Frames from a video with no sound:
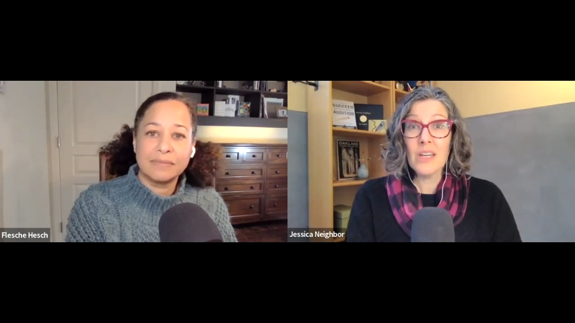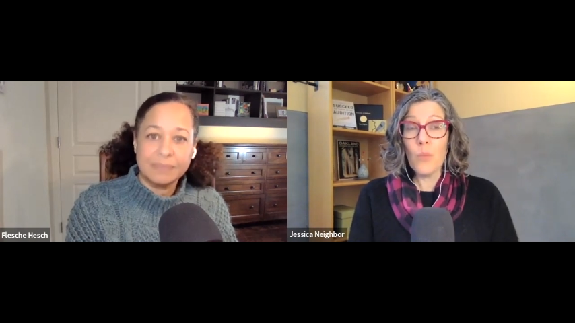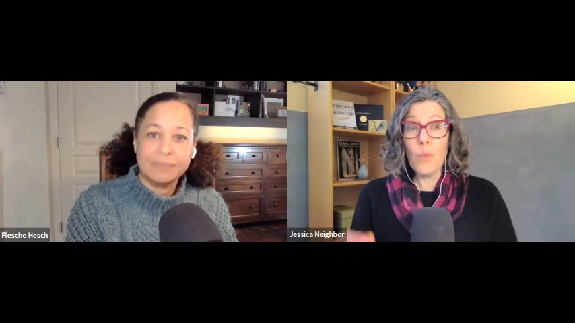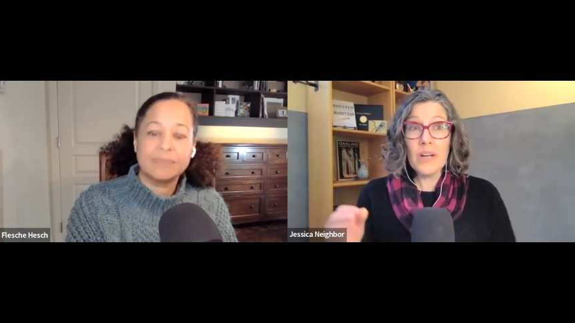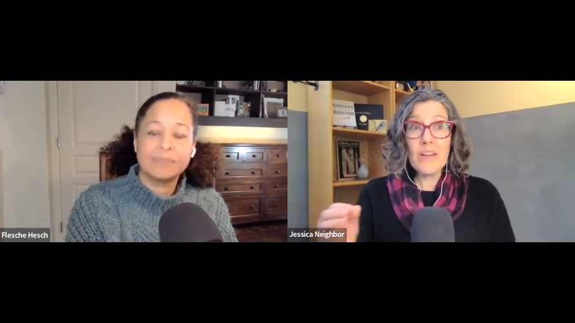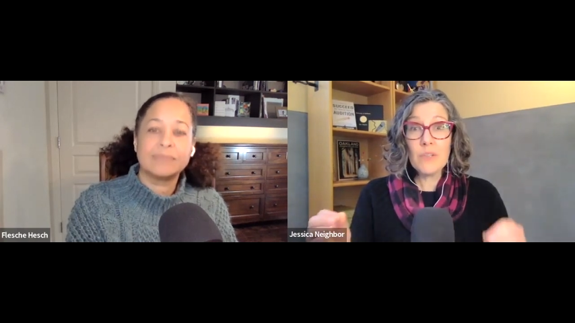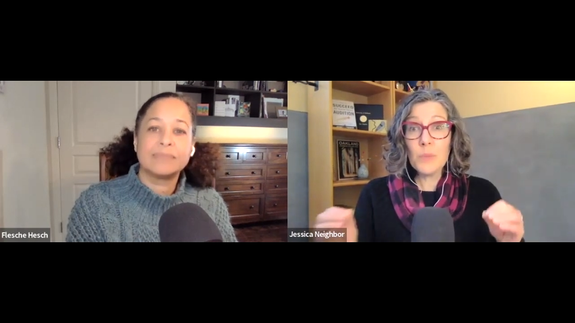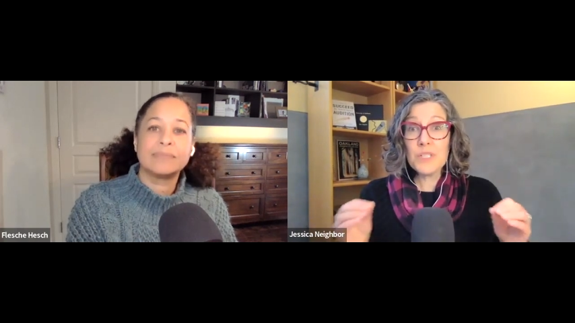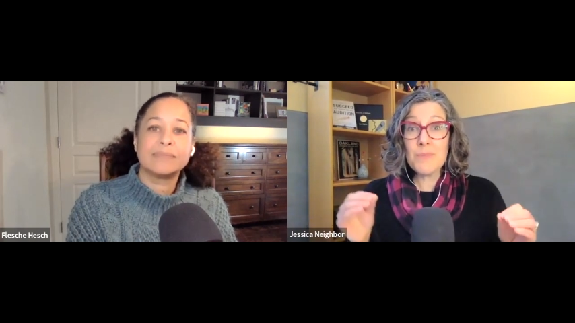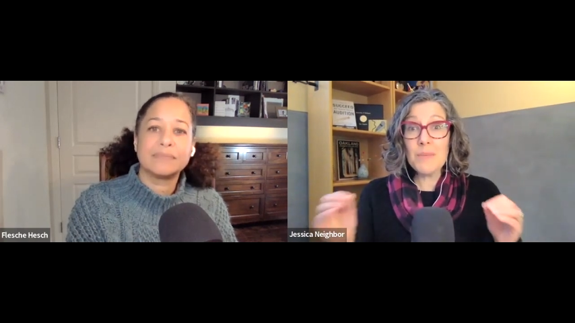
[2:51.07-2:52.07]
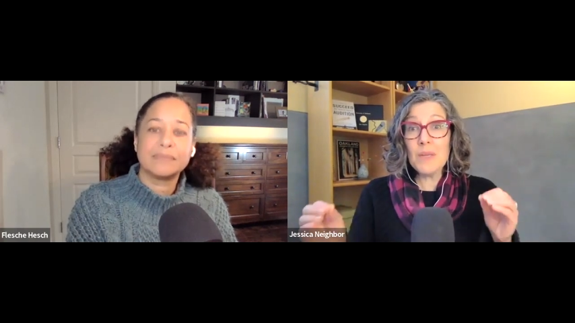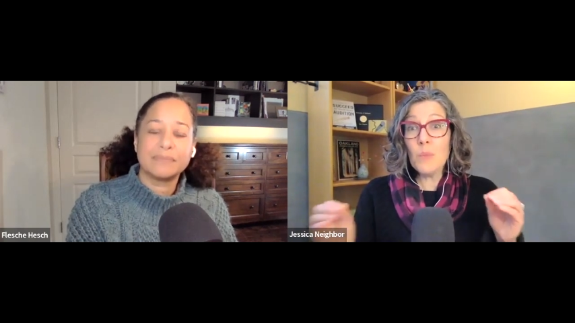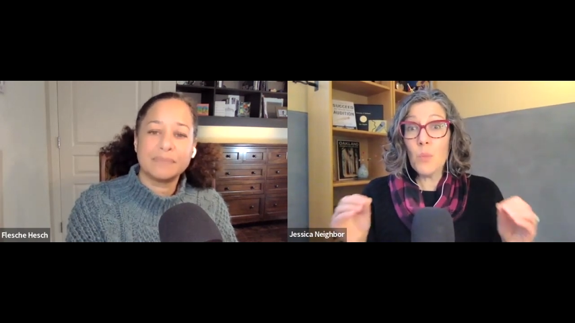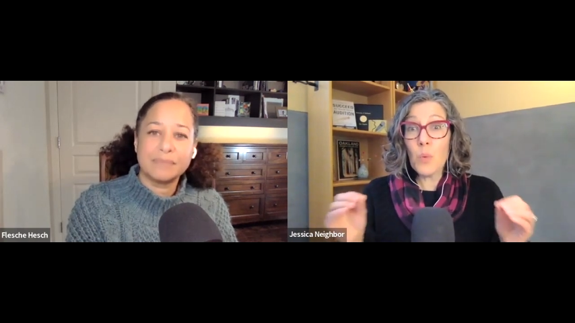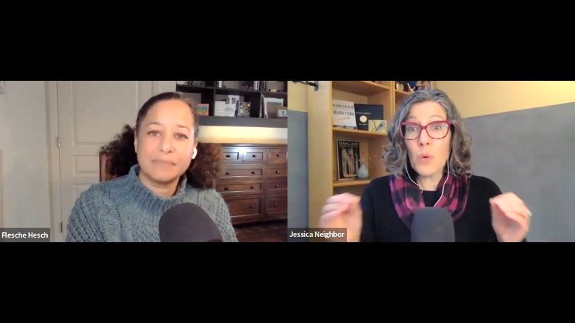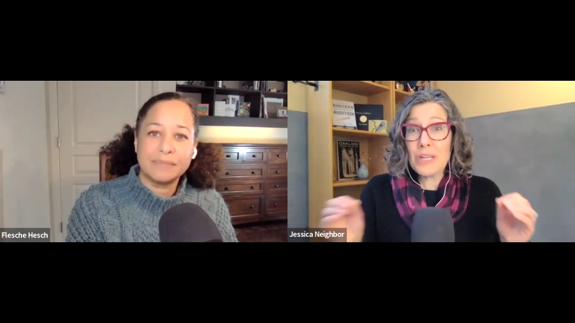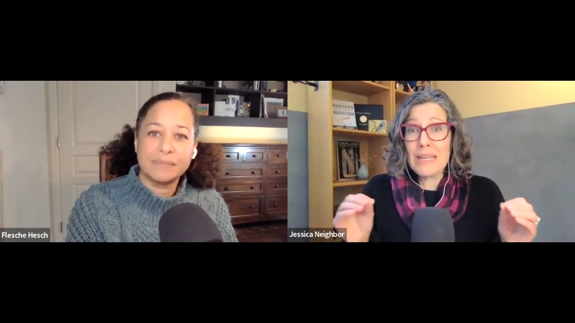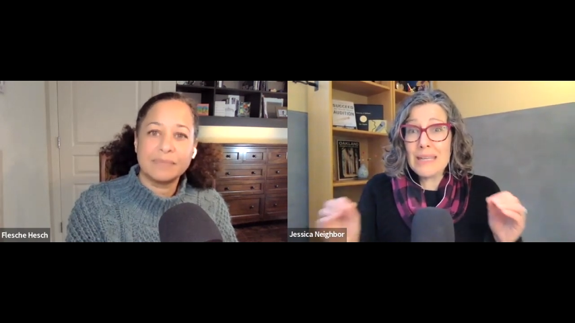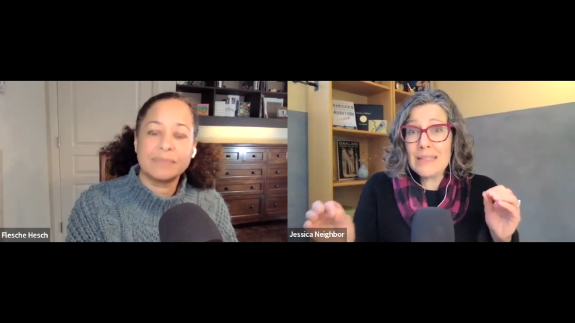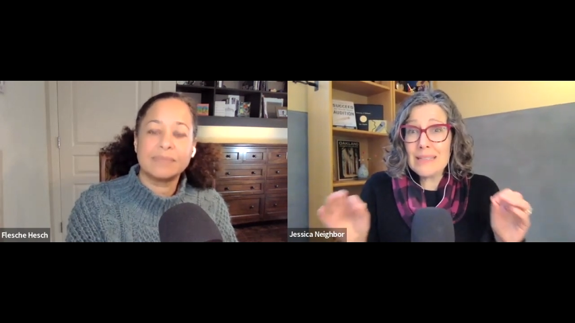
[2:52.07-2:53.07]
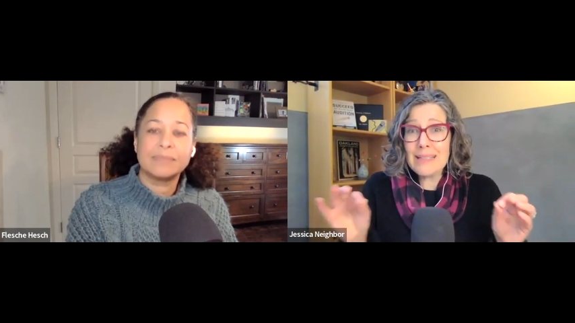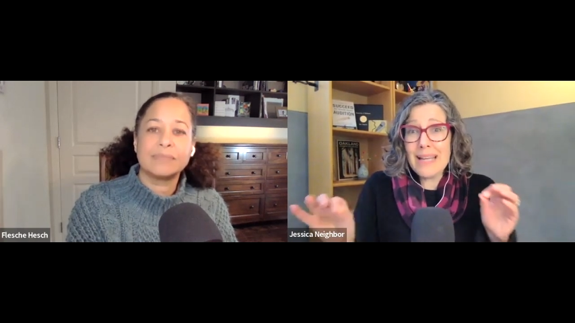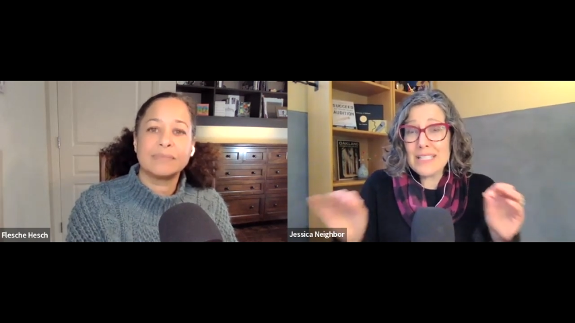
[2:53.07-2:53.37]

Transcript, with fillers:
Speaker 1: Whatever was maybe working,